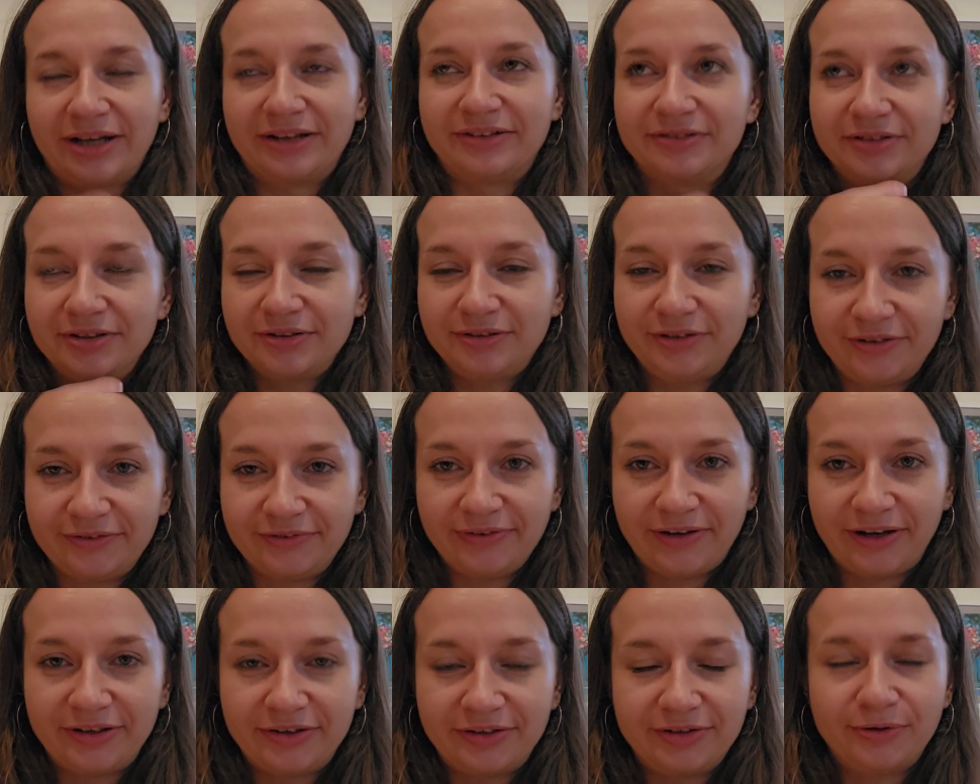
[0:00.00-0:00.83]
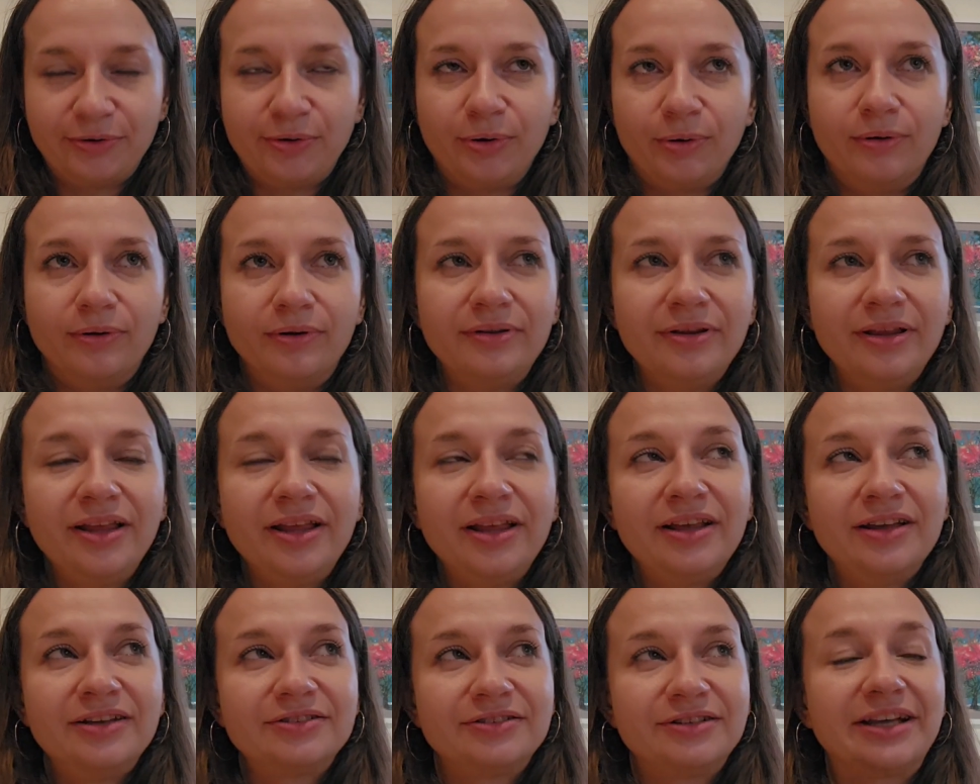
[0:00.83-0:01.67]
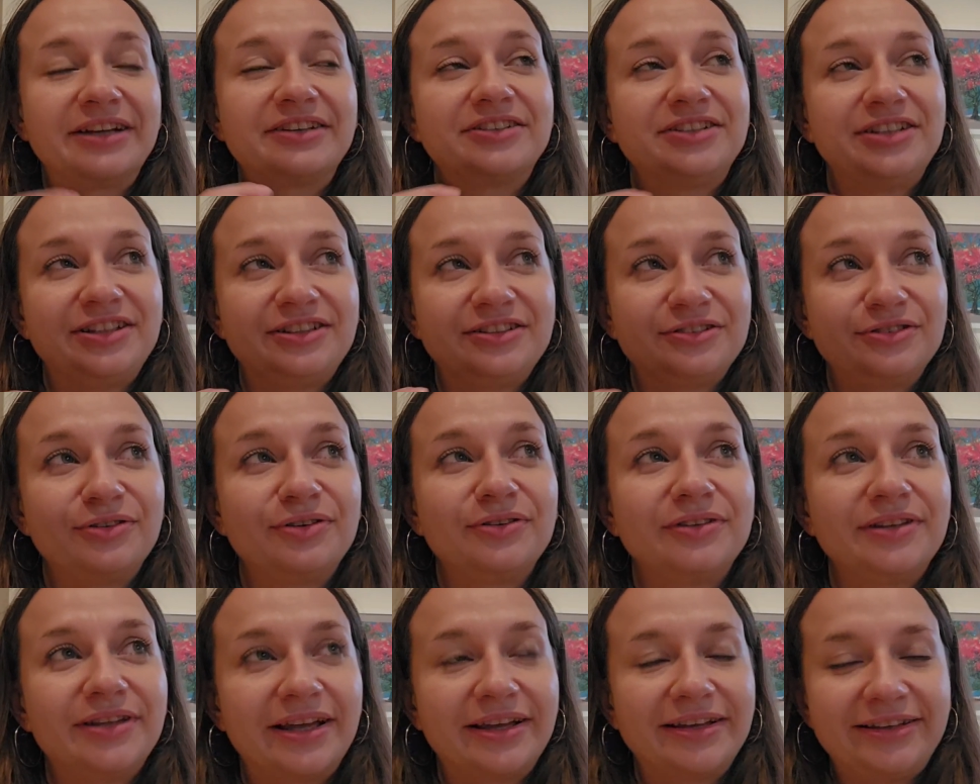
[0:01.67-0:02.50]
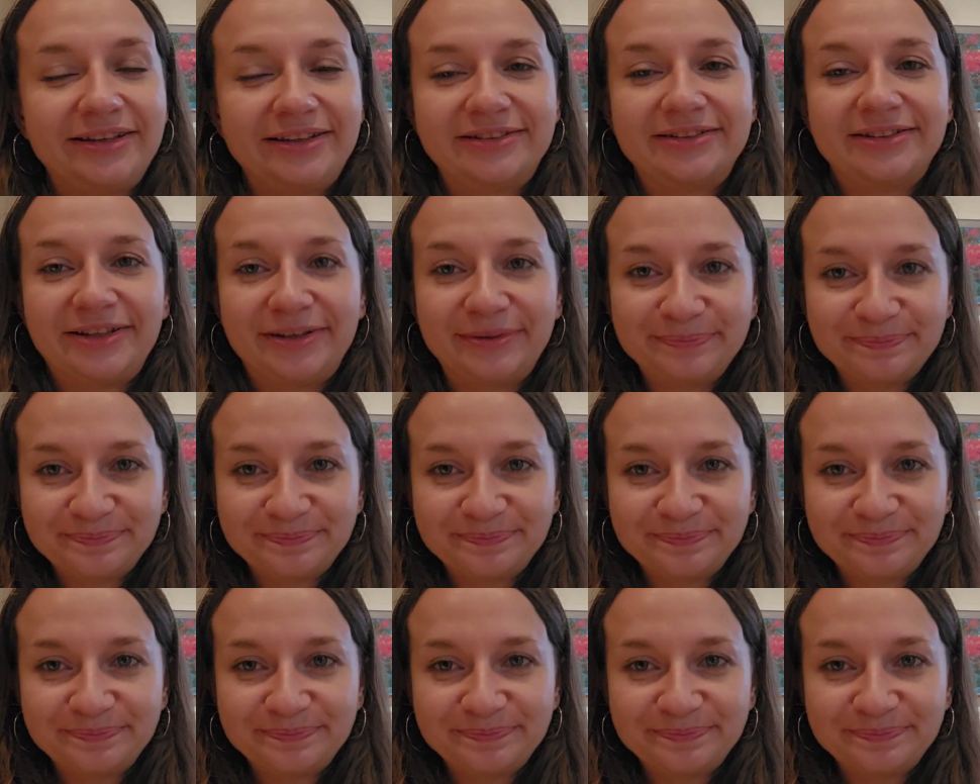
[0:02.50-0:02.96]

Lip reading: until you find a hole. So actually it's not that easy.